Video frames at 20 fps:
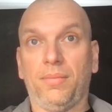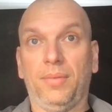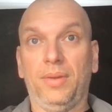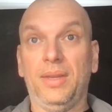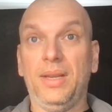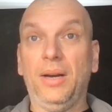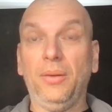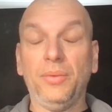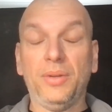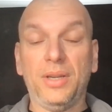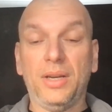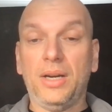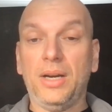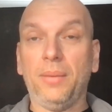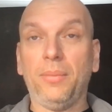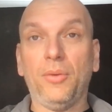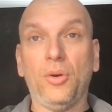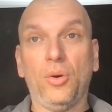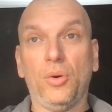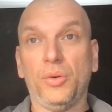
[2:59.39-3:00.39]

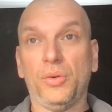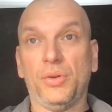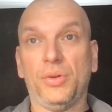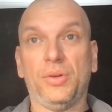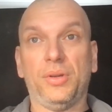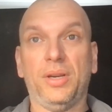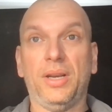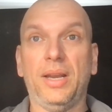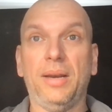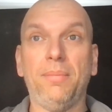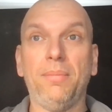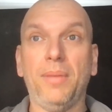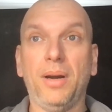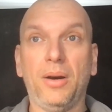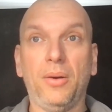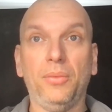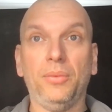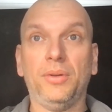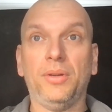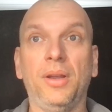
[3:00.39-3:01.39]
Downtime costs can
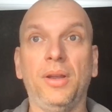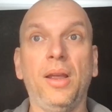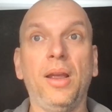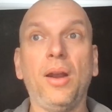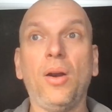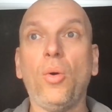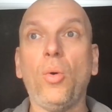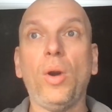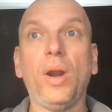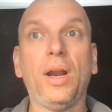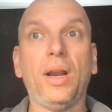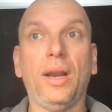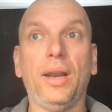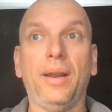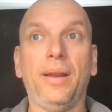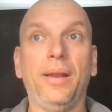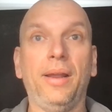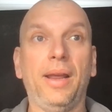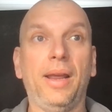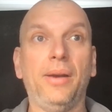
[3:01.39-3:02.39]
mount
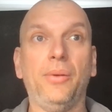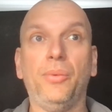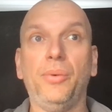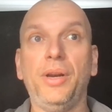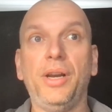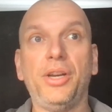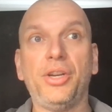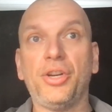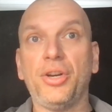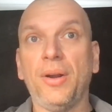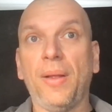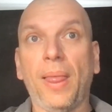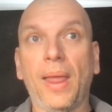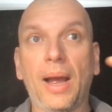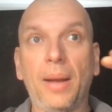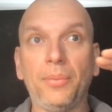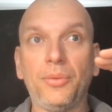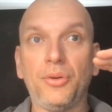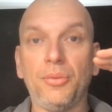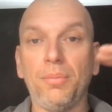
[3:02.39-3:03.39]
quickly and reach
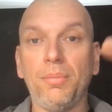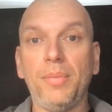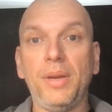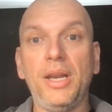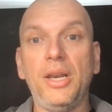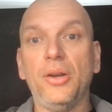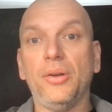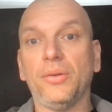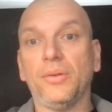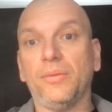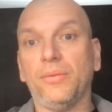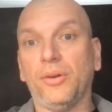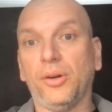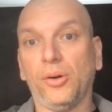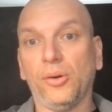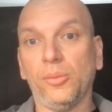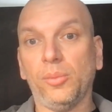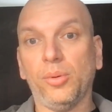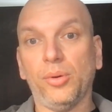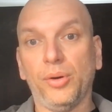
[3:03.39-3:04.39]
up to millions for
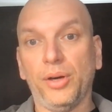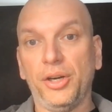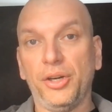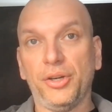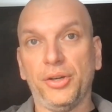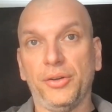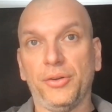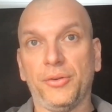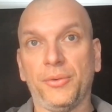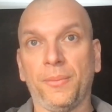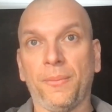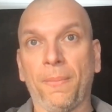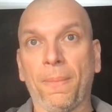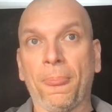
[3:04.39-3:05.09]
corporations